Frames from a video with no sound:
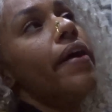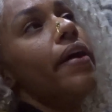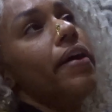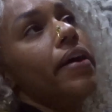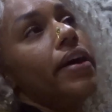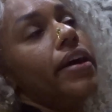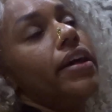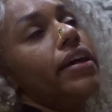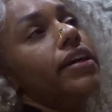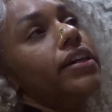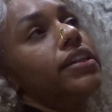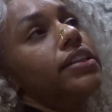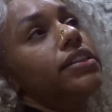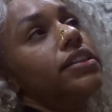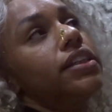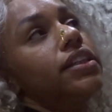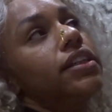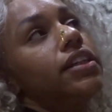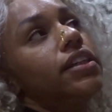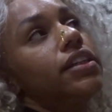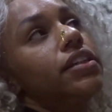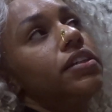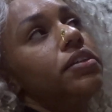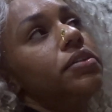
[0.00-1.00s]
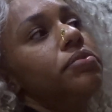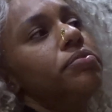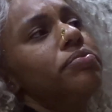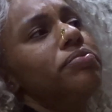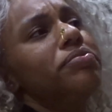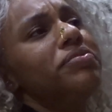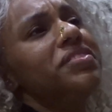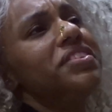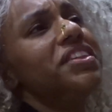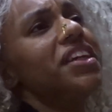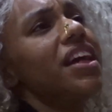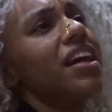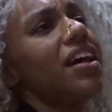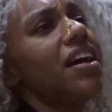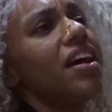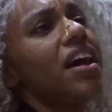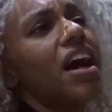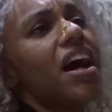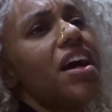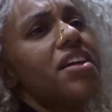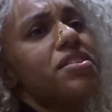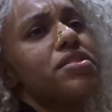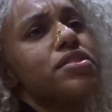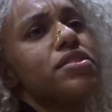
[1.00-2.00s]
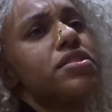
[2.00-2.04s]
And yeah,